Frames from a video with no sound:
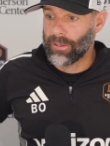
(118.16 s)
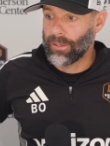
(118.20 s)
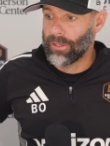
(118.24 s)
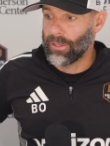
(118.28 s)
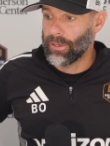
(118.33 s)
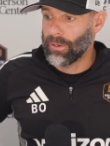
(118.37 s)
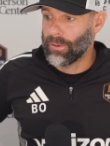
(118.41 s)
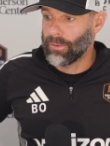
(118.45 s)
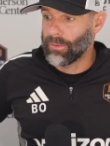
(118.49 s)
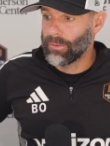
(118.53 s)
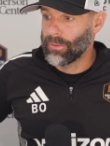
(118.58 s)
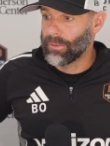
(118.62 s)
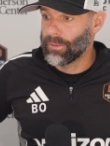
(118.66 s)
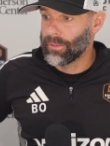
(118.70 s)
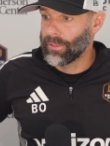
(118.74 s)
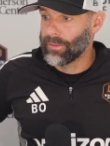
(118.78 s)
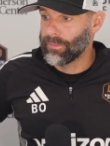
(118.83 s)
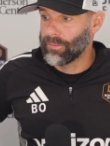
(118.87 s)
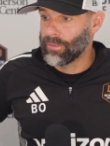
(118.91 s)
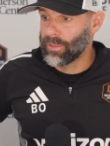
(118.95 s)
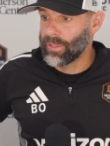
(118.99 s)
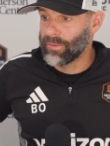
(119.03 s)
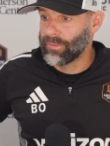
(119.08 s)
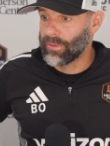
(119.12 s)

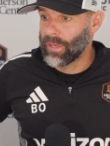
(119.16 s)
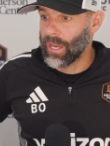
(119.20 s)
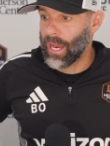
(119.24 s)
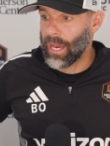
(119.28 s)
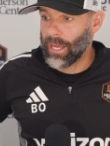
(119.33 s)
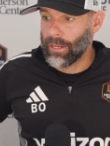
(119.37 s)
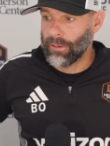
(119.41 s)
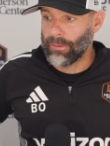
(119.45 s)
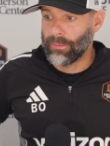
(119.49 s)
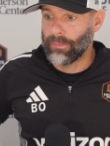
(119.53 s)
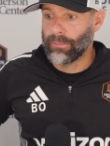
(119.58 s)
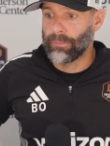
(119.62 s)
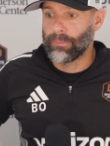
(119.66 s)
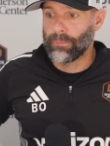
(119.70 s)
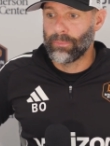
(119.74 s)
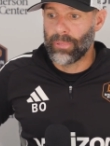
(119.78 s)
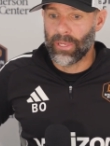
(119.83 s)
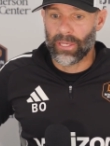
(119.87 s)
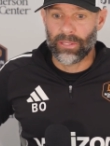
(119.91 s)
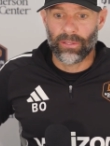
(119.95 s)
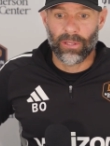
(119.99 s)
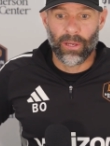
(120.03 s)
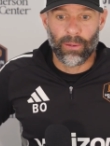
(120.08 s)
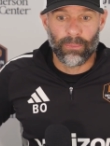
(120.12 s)
We've
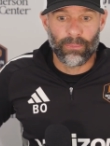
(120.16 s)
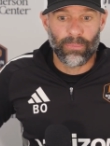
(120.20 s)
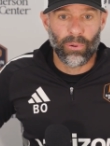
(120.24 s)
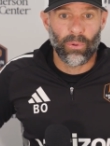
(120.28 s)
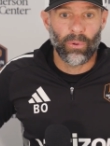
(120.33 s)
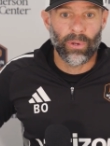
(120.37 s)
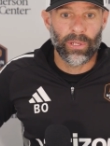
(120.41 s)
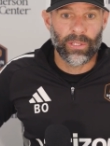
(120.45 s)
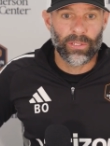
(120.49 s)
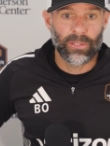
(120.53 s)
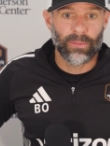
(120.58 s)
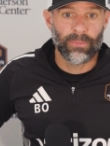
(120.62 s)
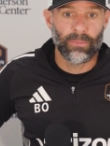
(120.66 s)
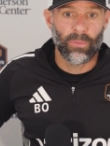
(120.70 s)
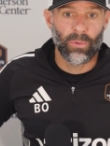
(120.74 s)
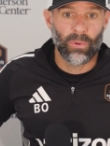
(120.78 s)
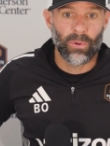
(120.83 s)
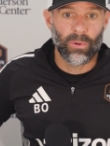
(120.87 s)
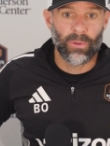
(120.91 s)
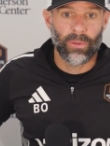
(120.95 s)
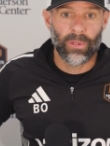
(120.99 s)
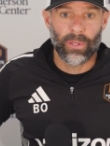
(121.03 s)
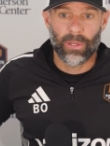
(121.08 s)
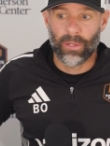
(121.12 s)
picked up points
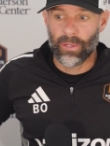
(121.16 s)
more